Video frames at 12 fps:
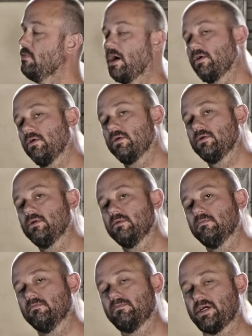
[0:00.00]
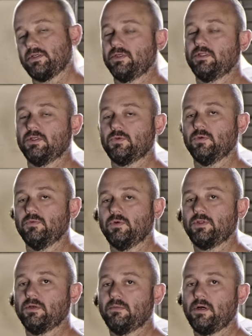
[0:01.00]
modern bikes like this one
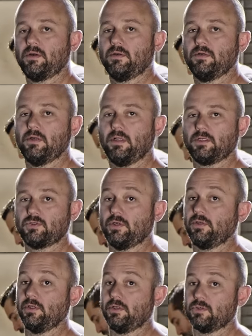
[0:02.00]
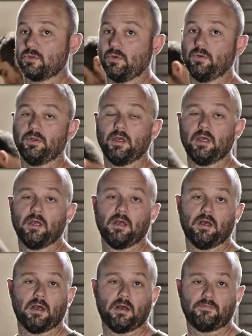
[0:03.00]
with a modern electronically controlled
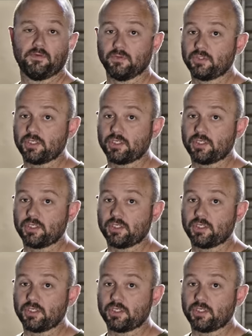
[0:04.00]
fuel